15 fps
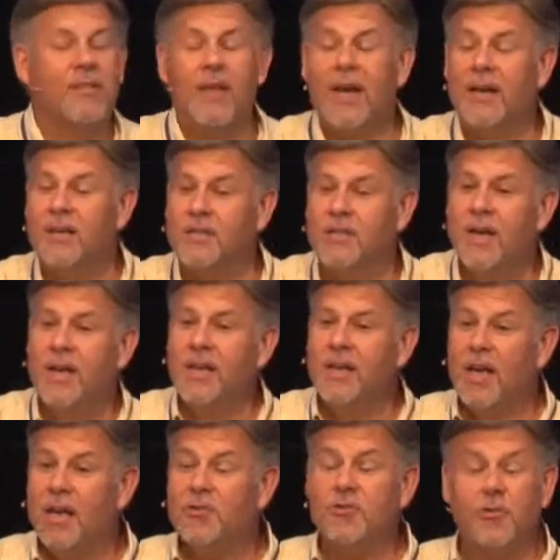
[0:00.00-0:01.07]
and that is
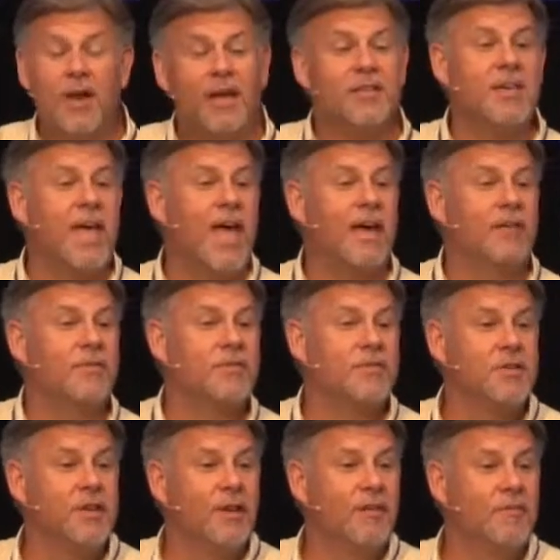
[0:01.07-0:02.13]
yesterday's
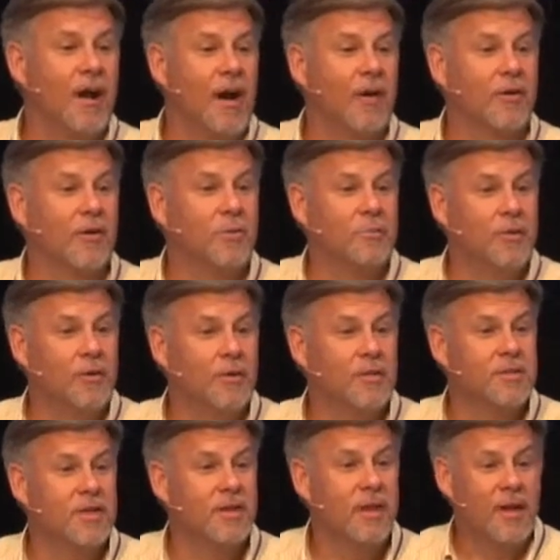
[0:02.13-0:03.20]
canvassing of our
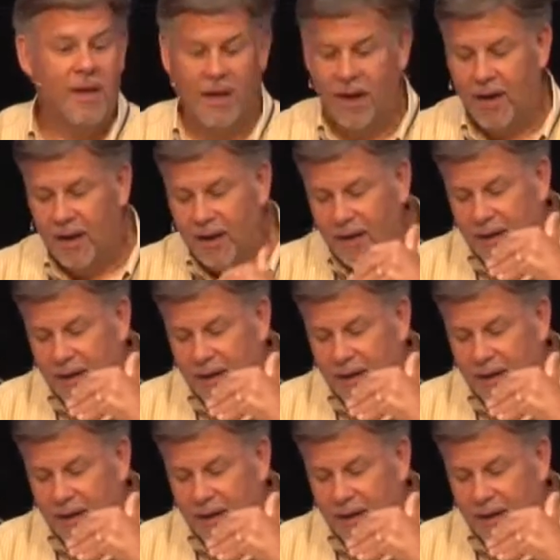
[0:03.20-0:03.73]
community uh,